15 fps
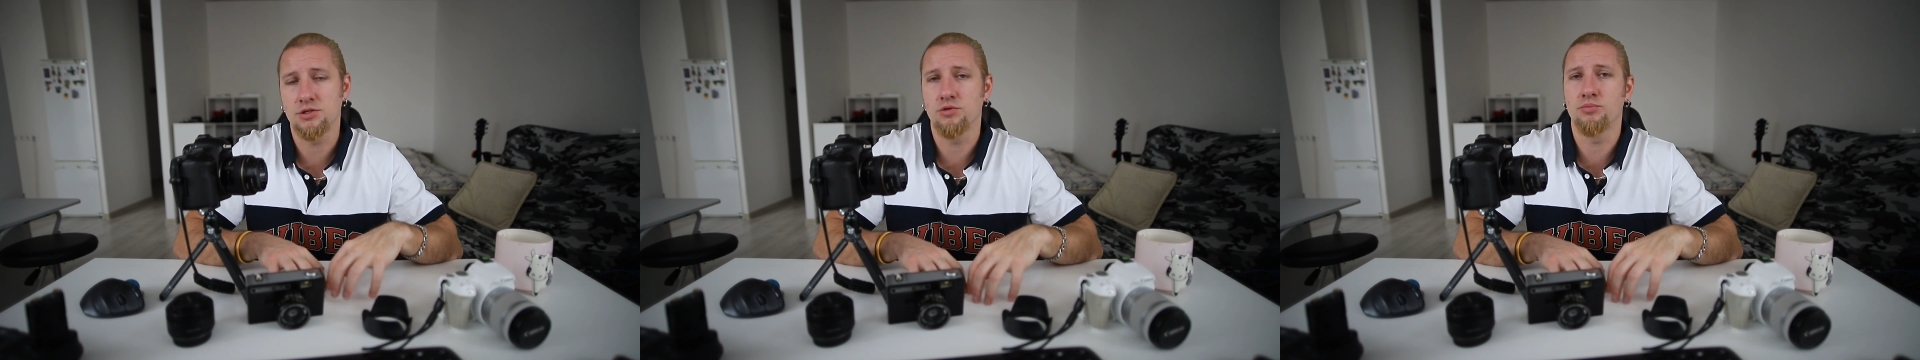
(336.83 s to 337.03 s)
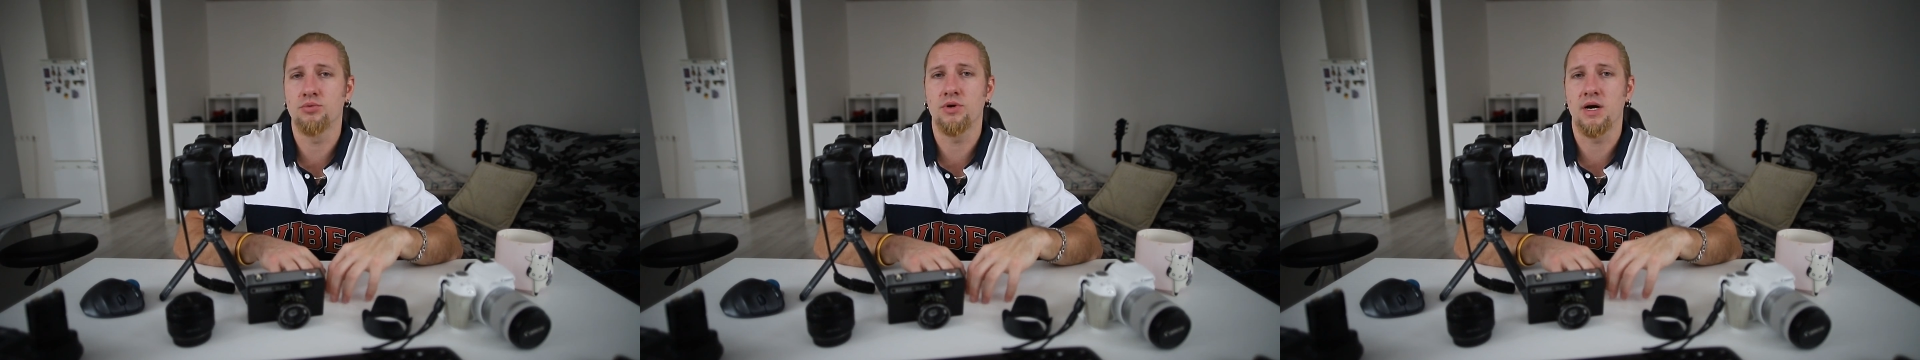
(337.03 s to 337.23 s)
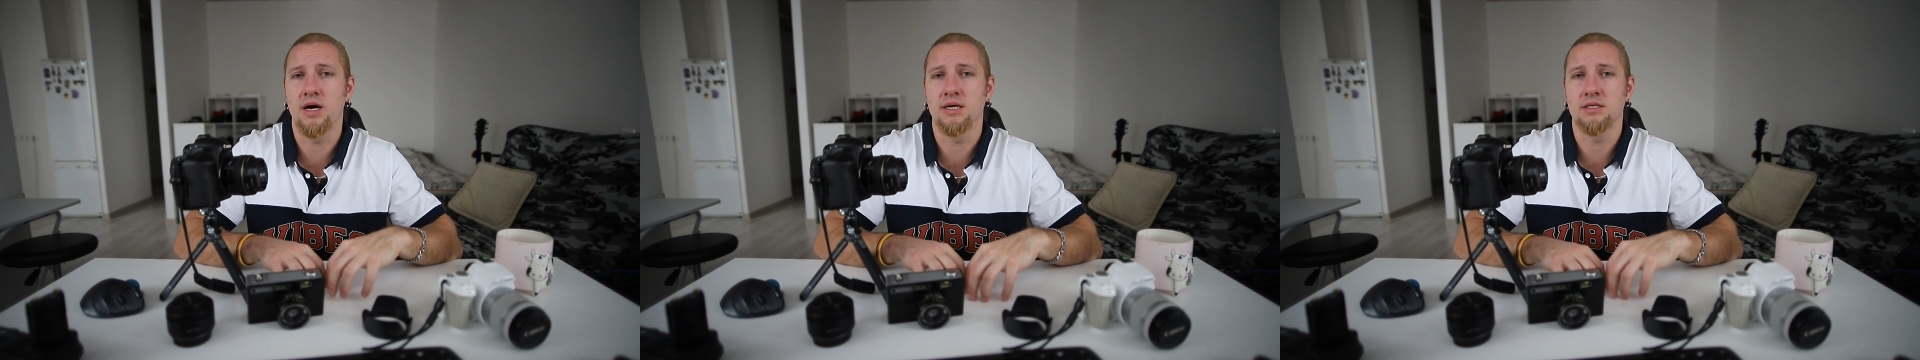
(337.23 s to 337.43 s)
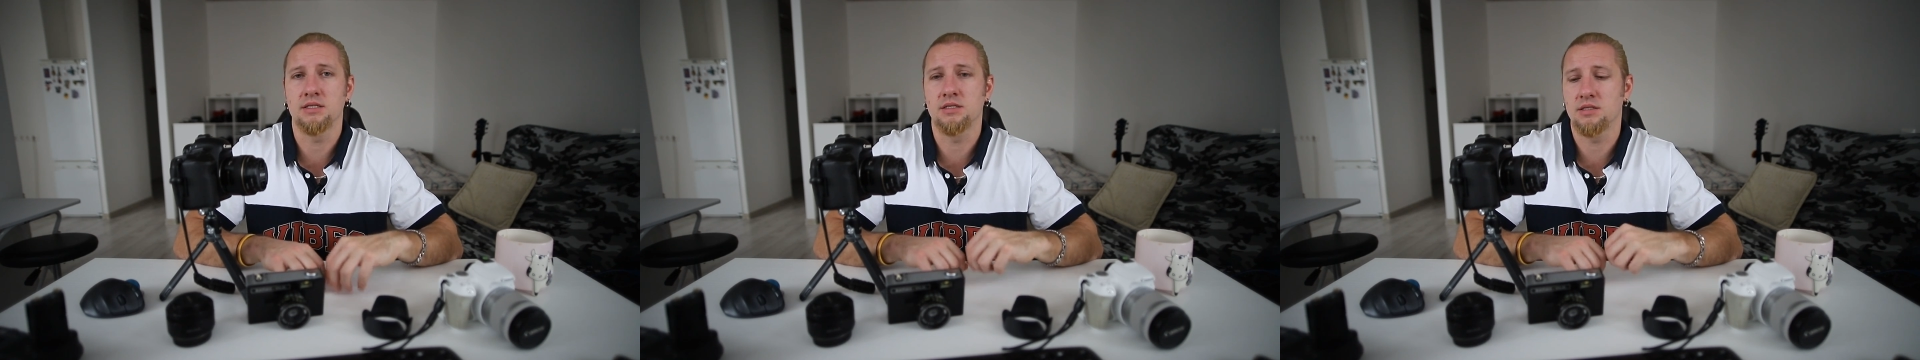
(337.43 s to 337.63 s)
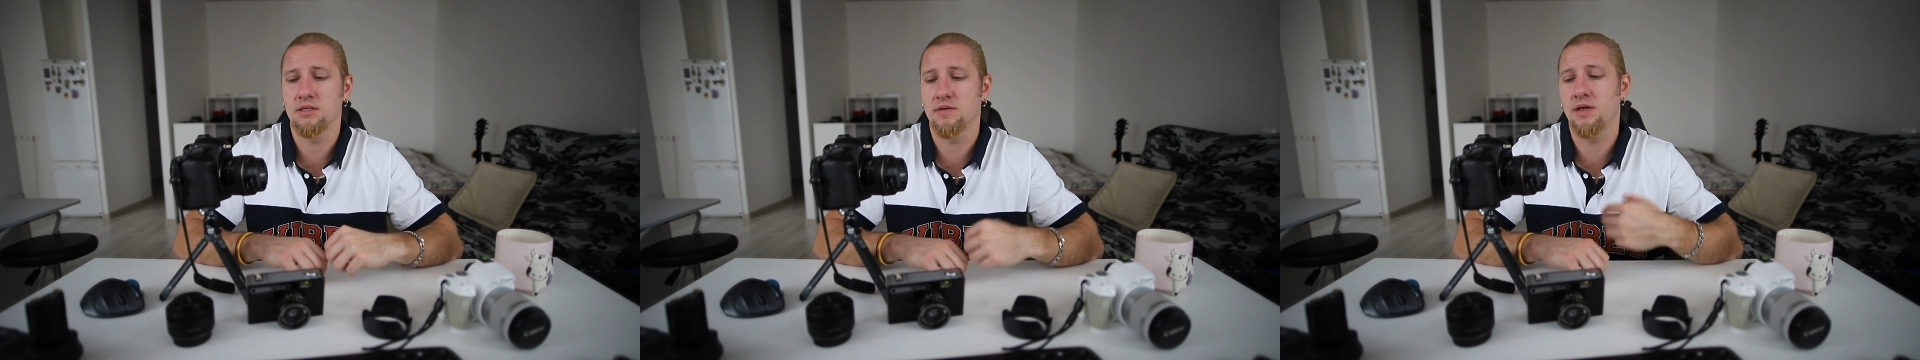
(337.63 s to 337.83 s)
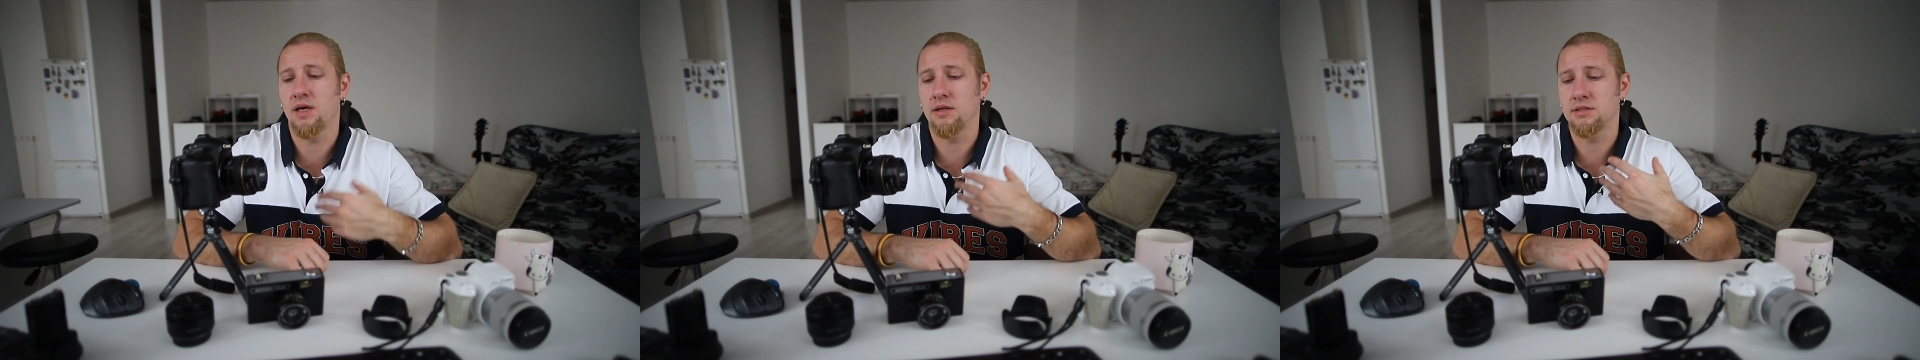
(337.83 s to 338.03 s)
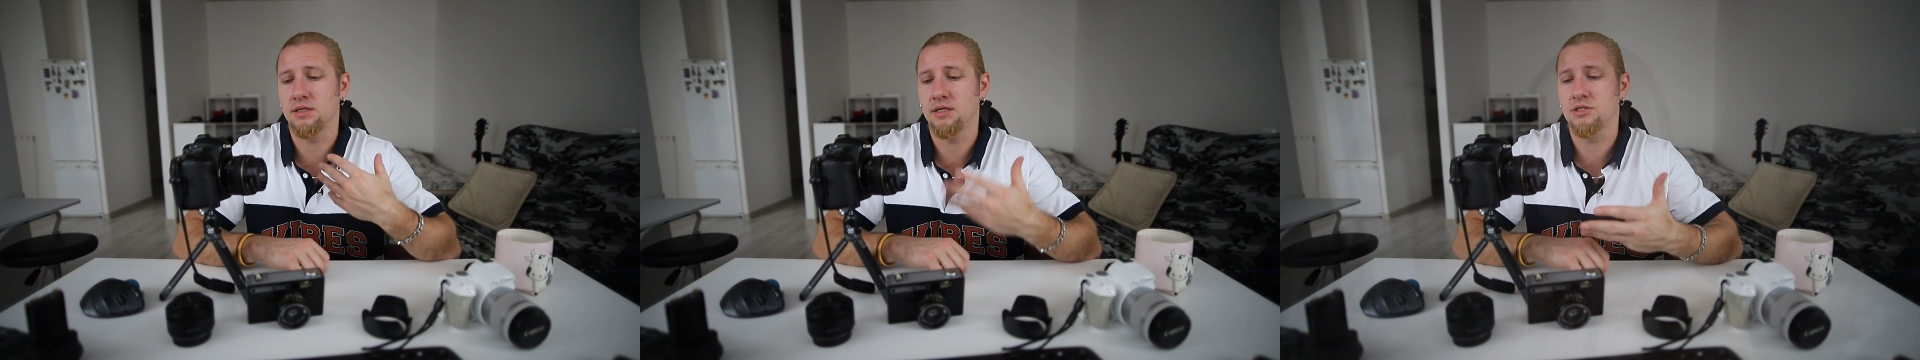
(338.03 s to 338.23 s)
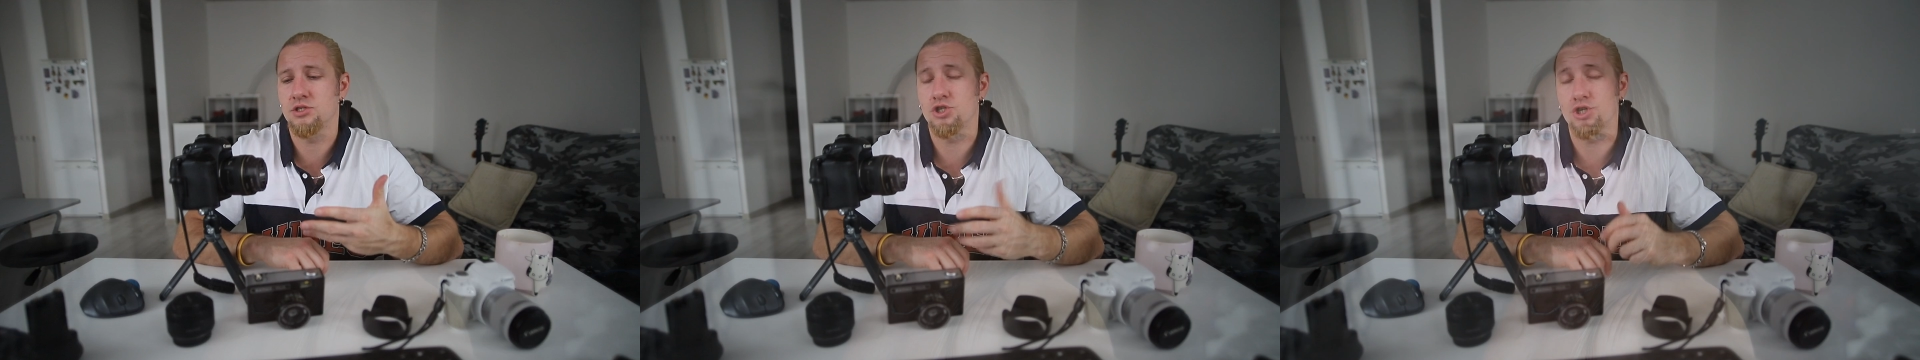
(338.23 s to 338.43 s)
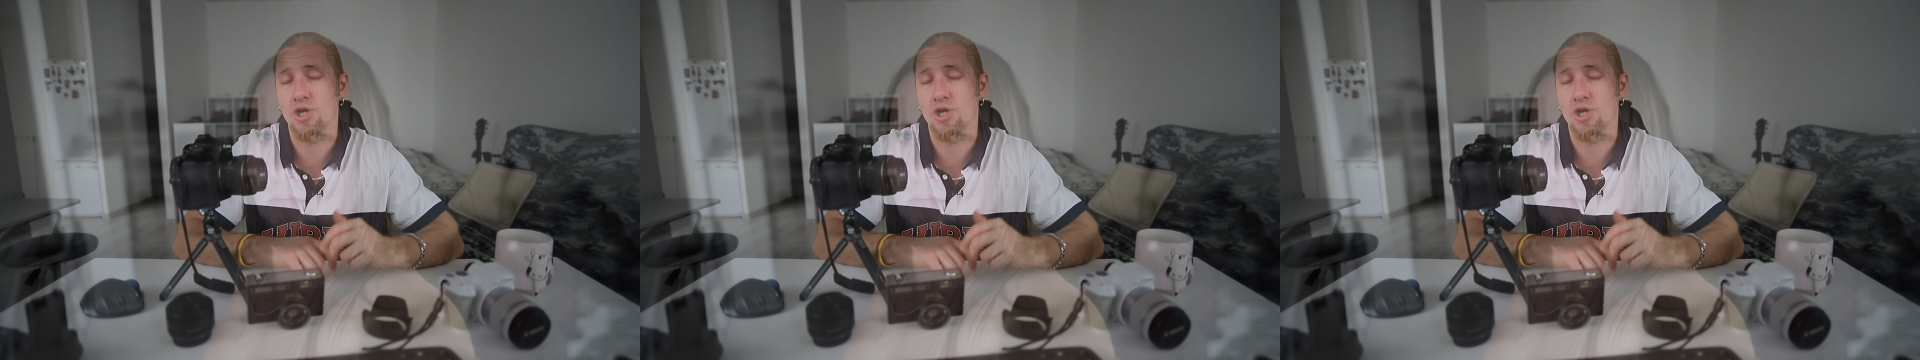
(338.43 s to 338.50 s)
surprised that it's